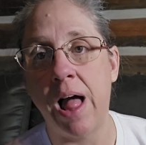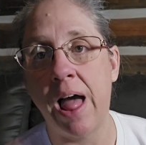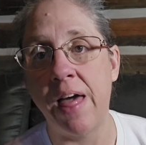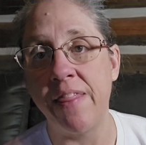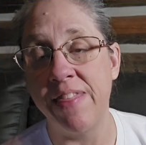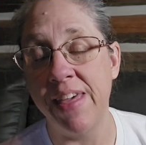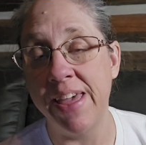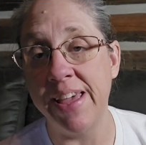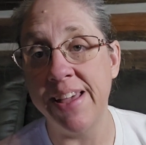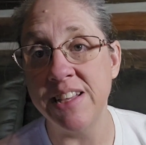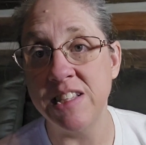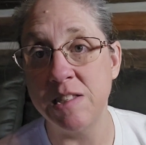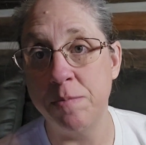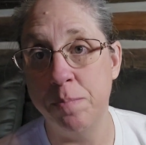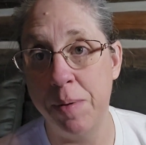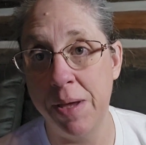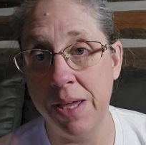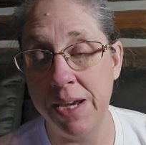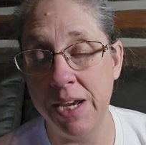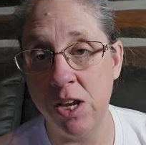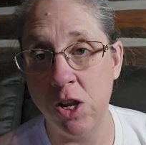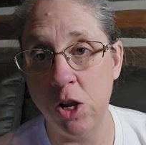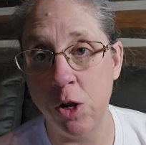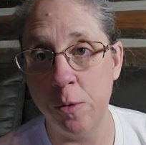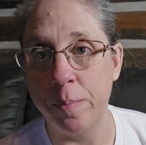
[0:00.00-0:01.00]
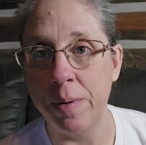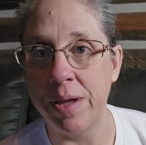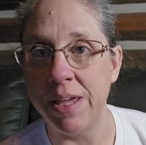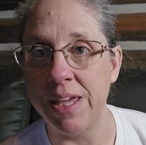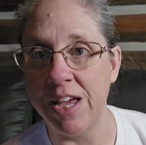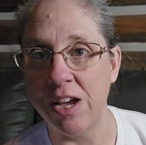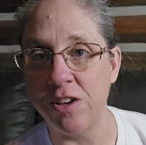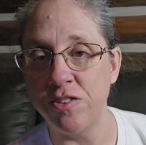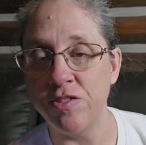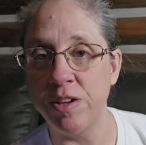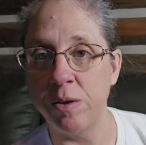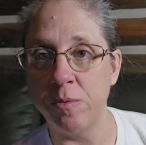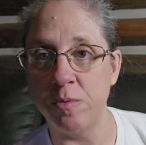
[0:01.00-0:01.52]
I think it's been here, but
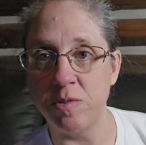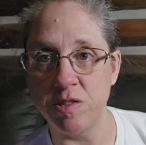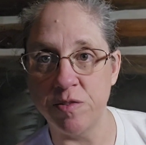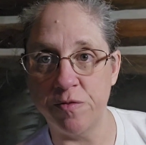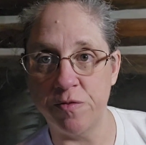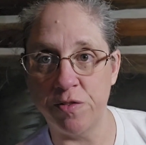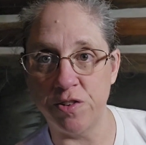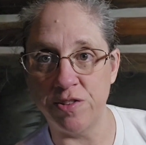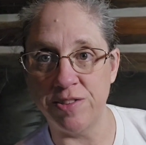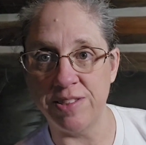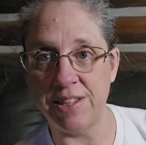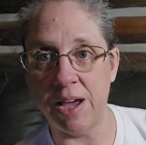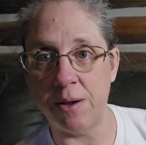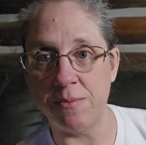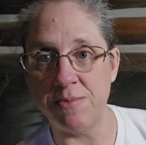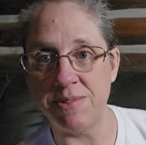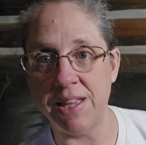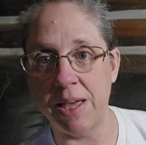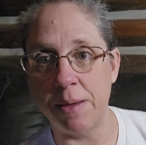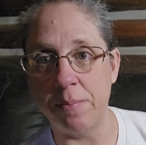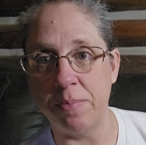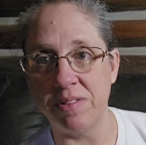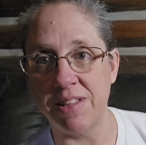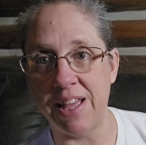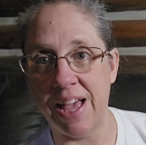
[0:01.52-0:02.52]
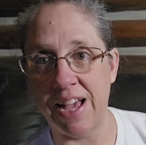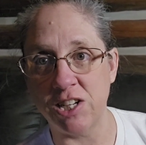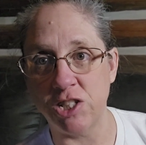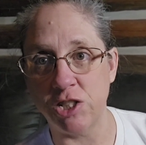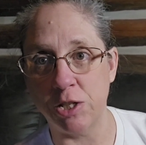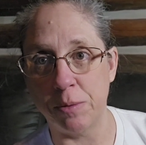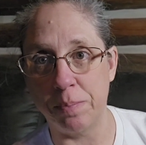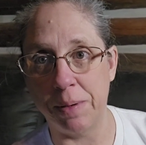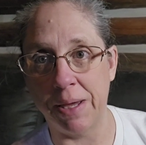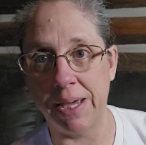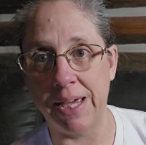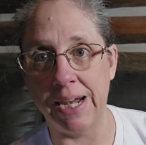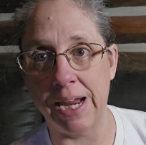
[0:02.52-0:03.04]
yesterday was the first day I was able to
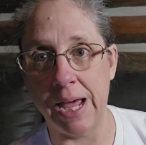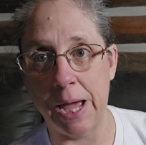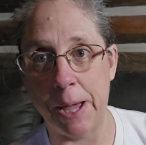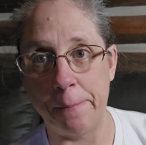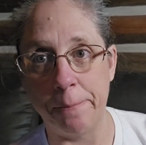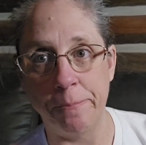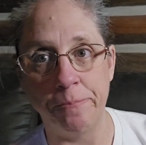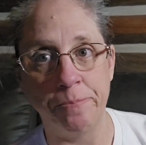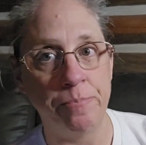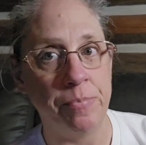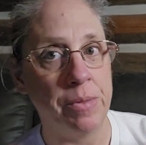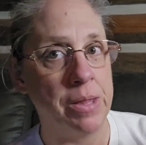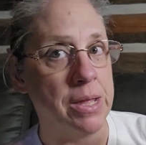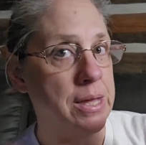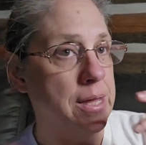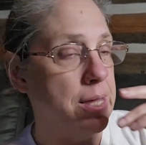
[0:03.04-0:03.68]
actually pick it up.